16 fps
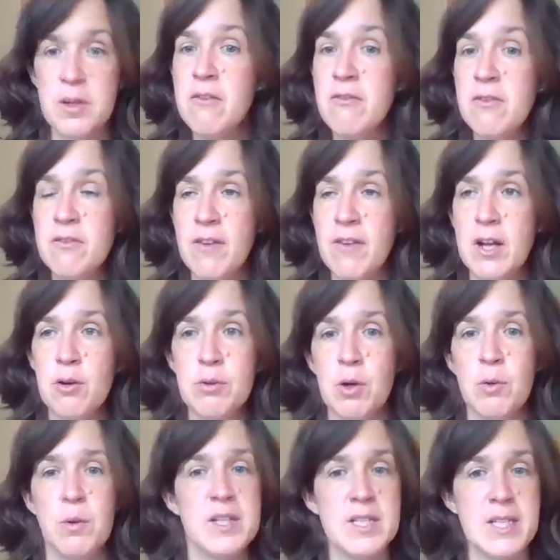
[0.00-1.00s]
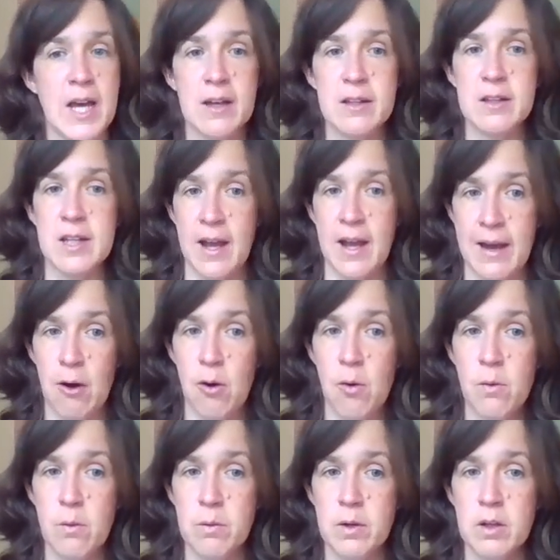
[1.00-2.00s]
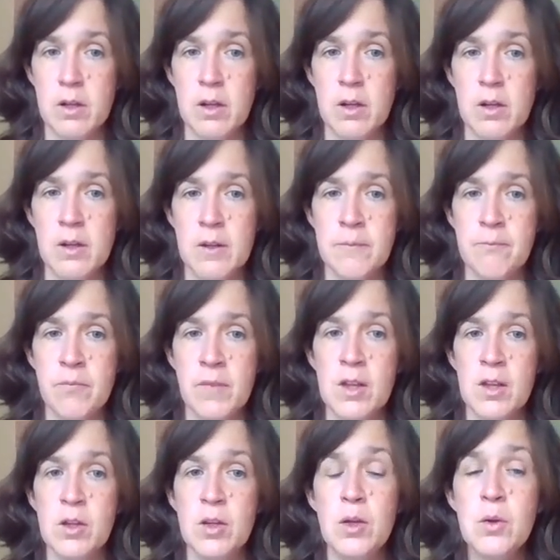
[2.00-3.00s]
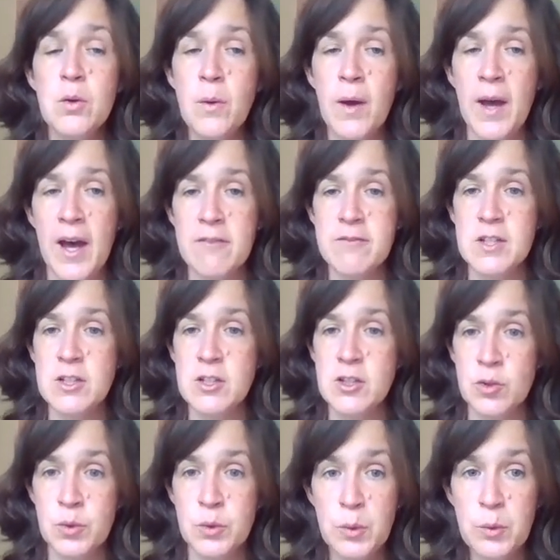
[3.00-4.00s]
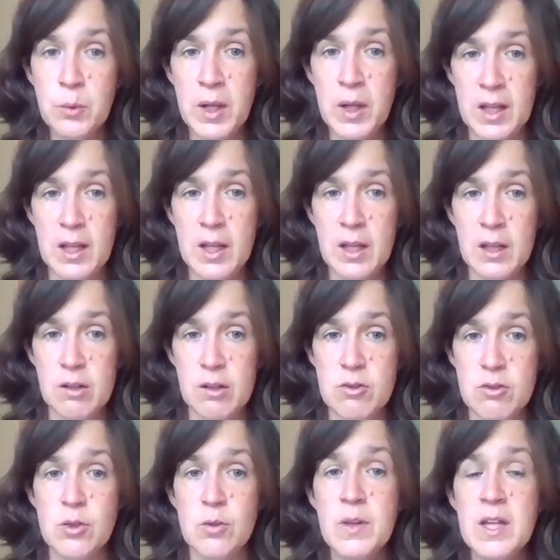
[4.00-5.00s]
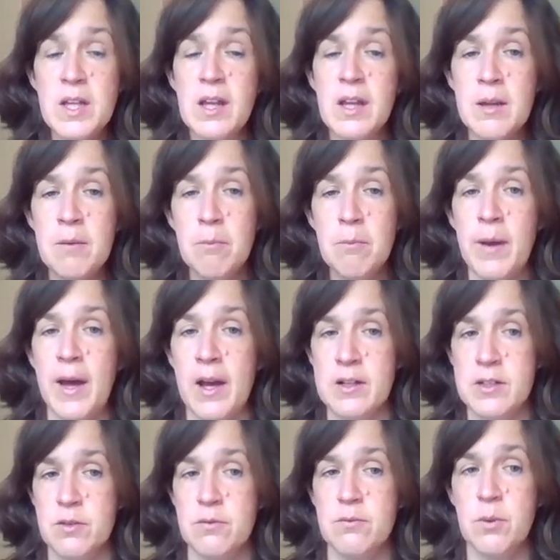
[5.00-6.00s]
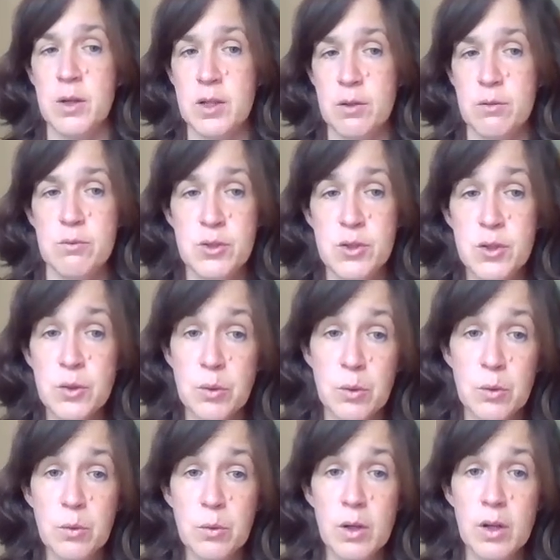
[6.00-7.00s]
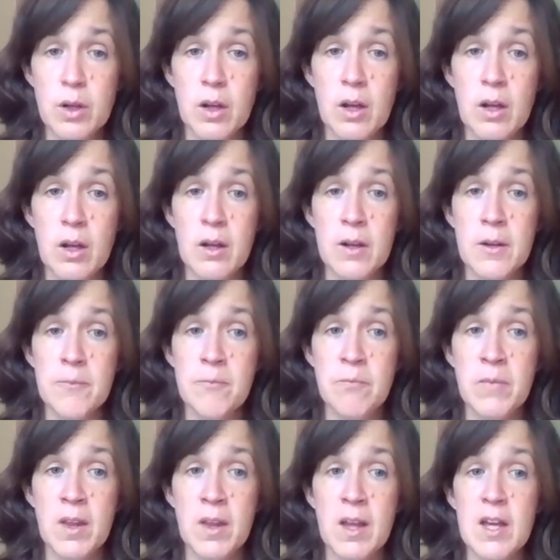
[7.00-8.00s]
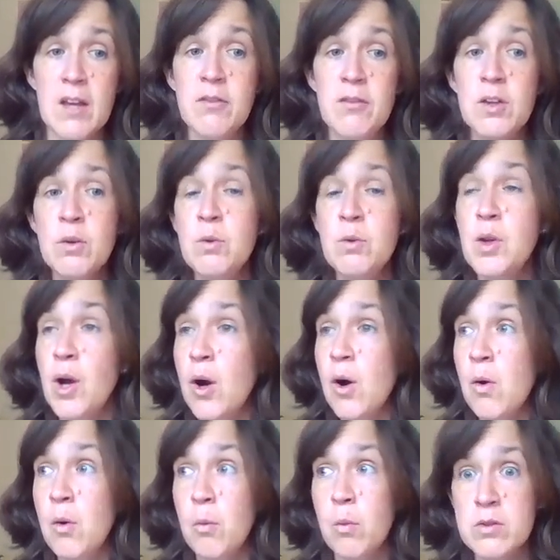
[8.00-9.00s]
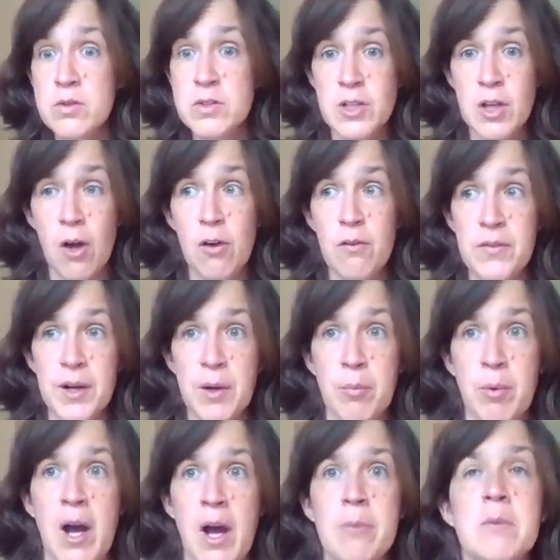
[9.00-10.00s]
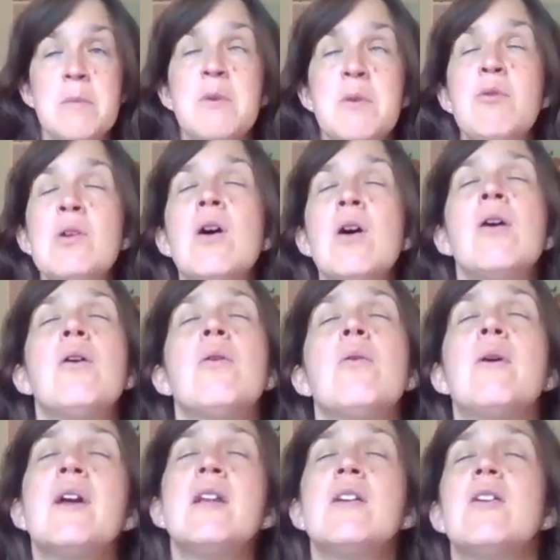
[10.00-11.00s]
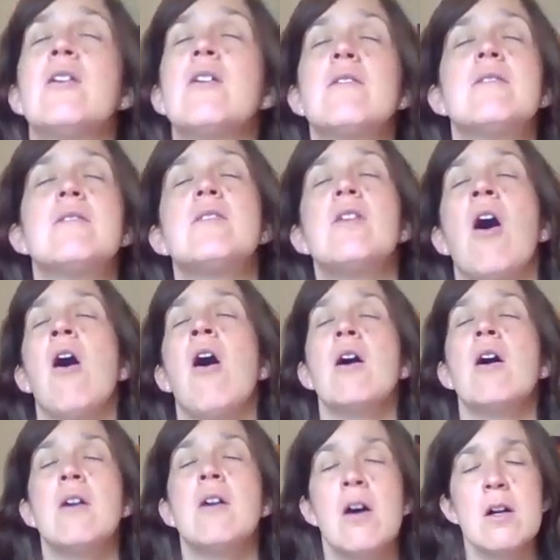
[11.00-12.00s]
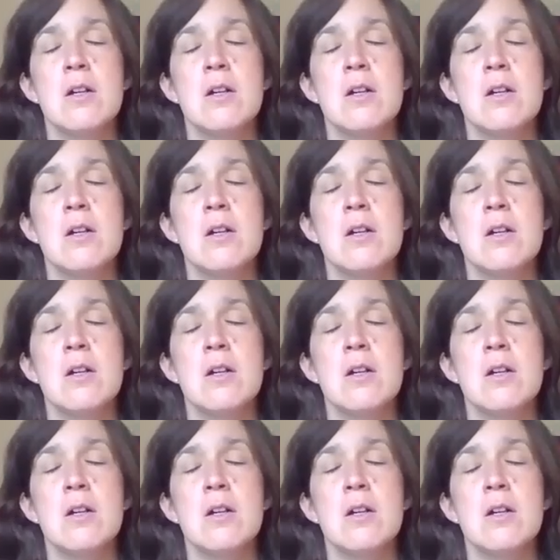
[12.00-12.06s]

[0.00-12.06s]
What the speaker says: even if I don't know exactly how. You have to tune in to the impact of what you do. If you know it will solve their problem, you know in your heart,